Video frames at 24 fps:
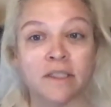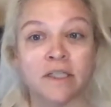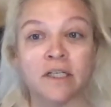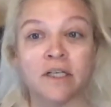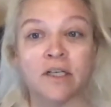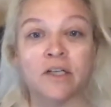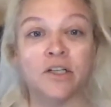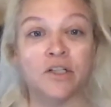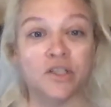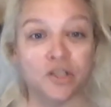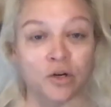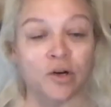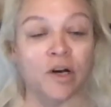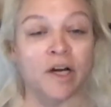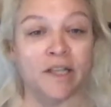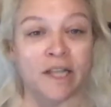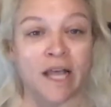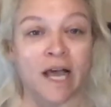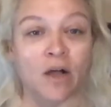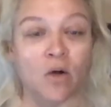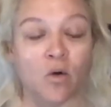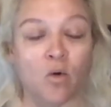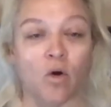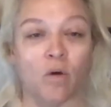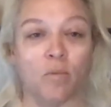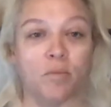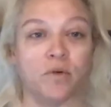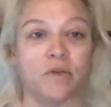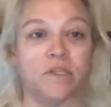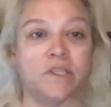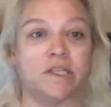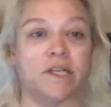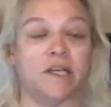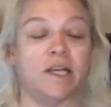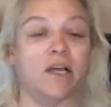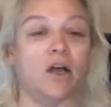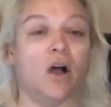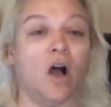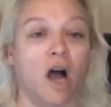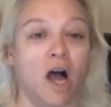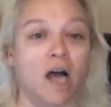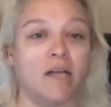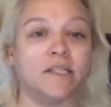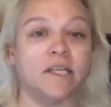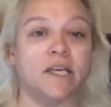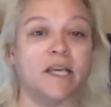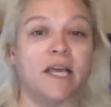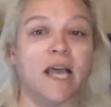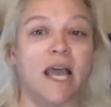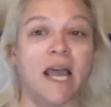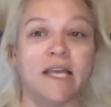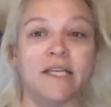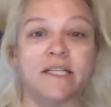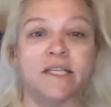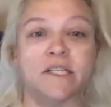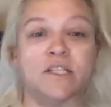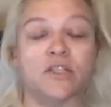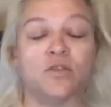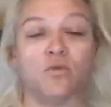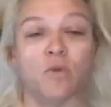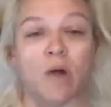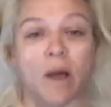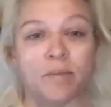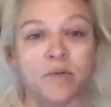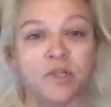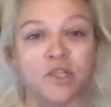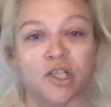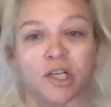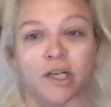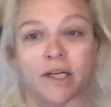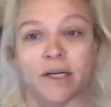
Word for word: during that court proceeding, causing a disruption